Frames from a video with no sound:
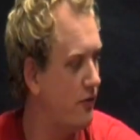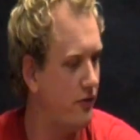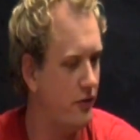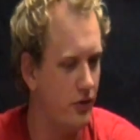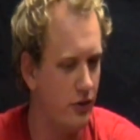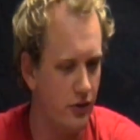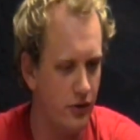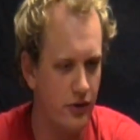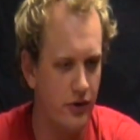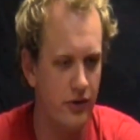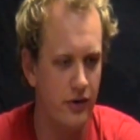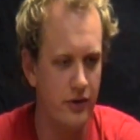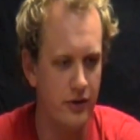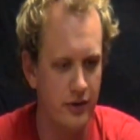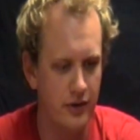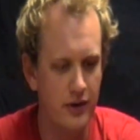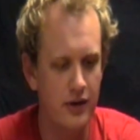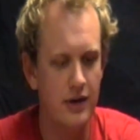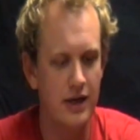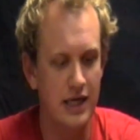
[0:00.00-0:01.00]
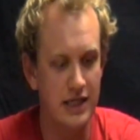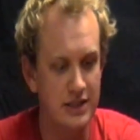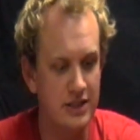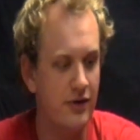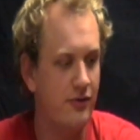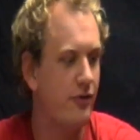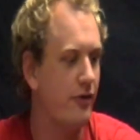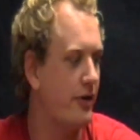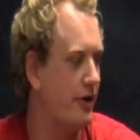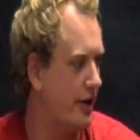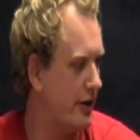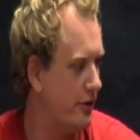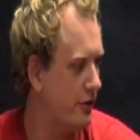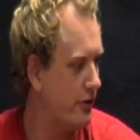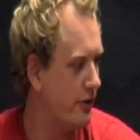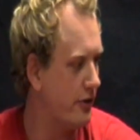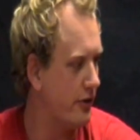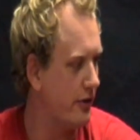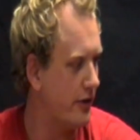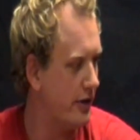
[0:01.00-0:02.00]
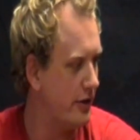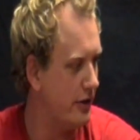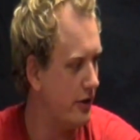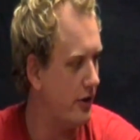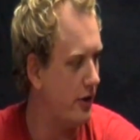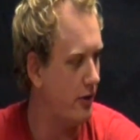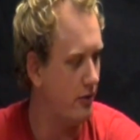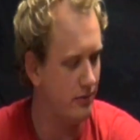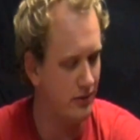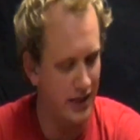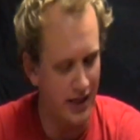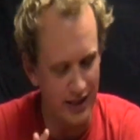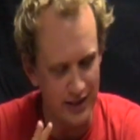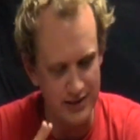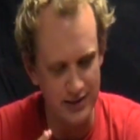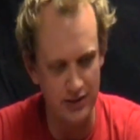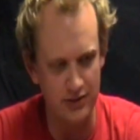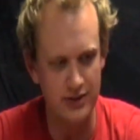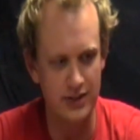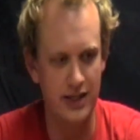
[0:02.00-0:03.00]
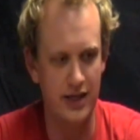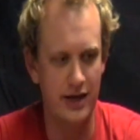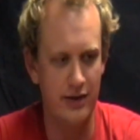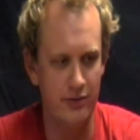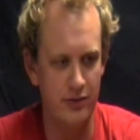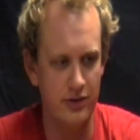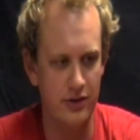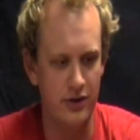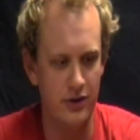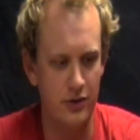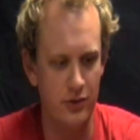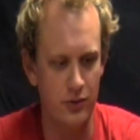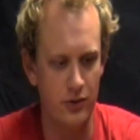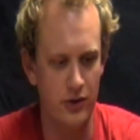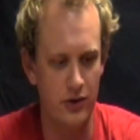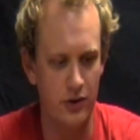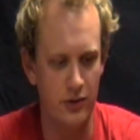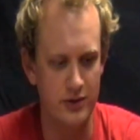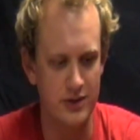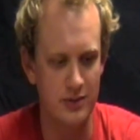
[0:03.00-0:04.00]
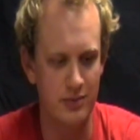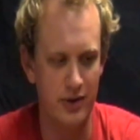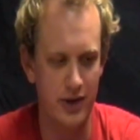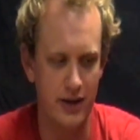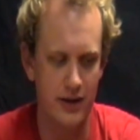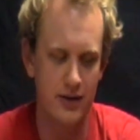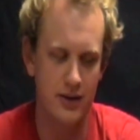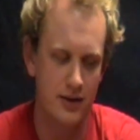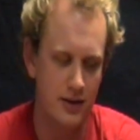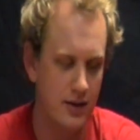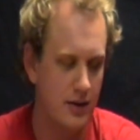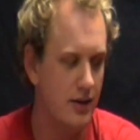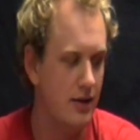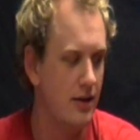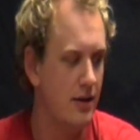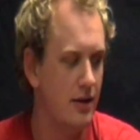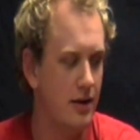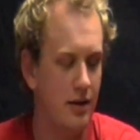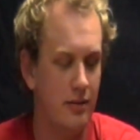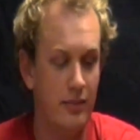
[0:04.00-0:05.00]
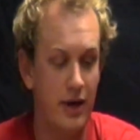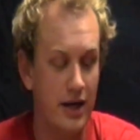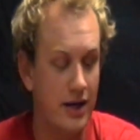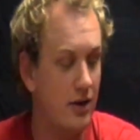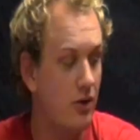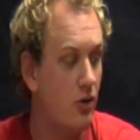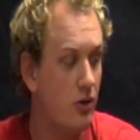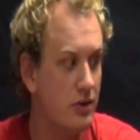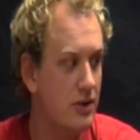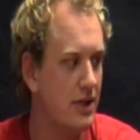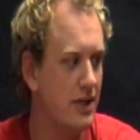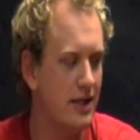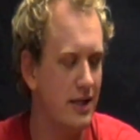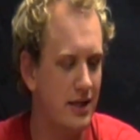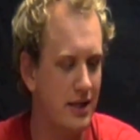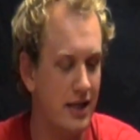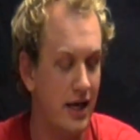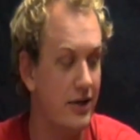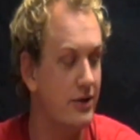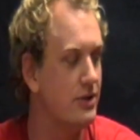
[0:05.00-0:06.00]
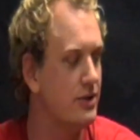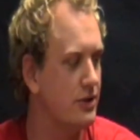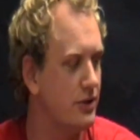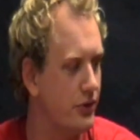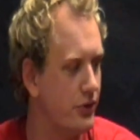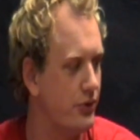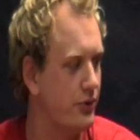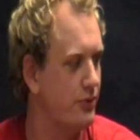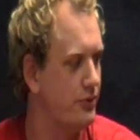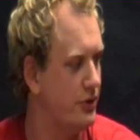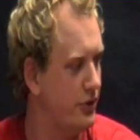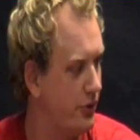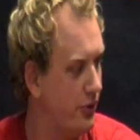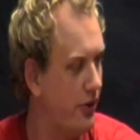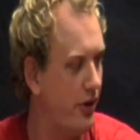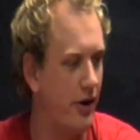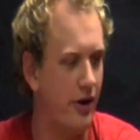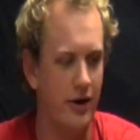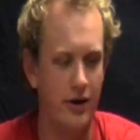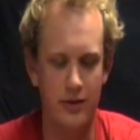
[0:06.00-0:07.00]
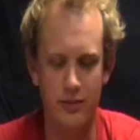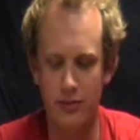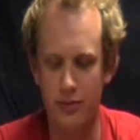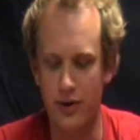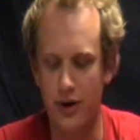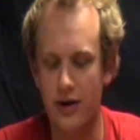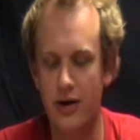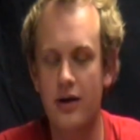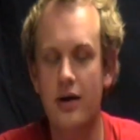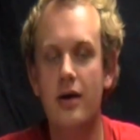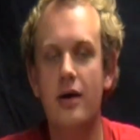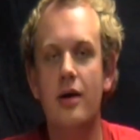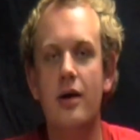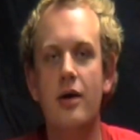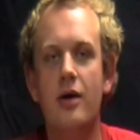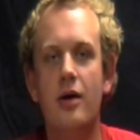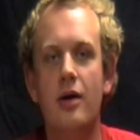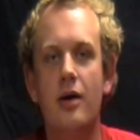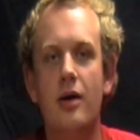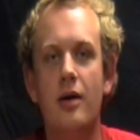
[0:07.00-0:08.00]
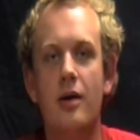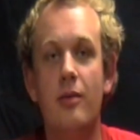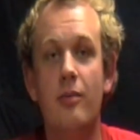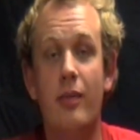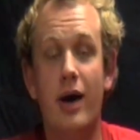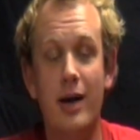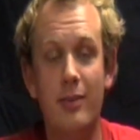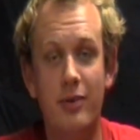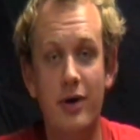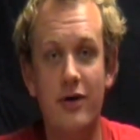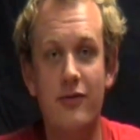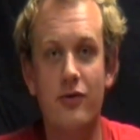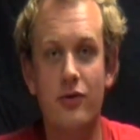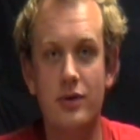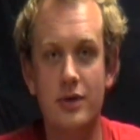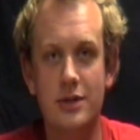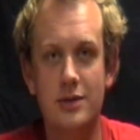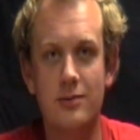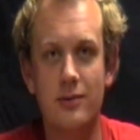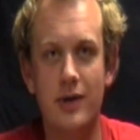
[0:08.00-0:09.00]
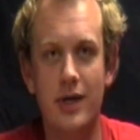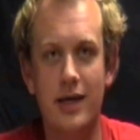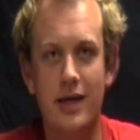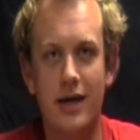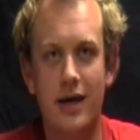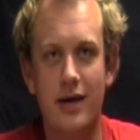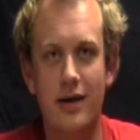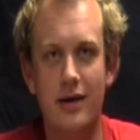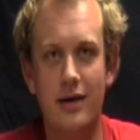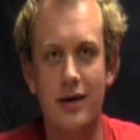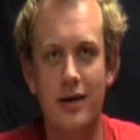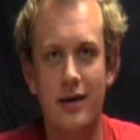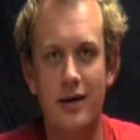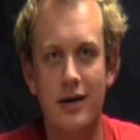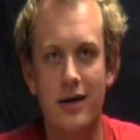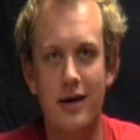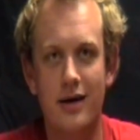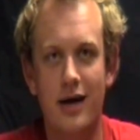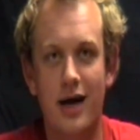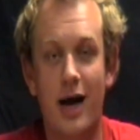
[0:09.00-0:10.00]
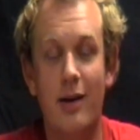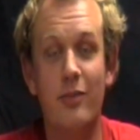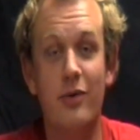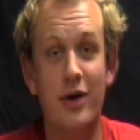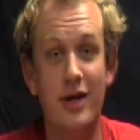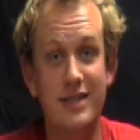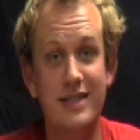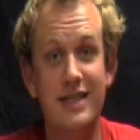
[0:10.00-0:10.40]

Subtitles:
if you're indifferent and you're, kind of tilting on everything, you really know what to pick. I'm not going to hold it against you too hard, but my pick for this weekend, I'm going to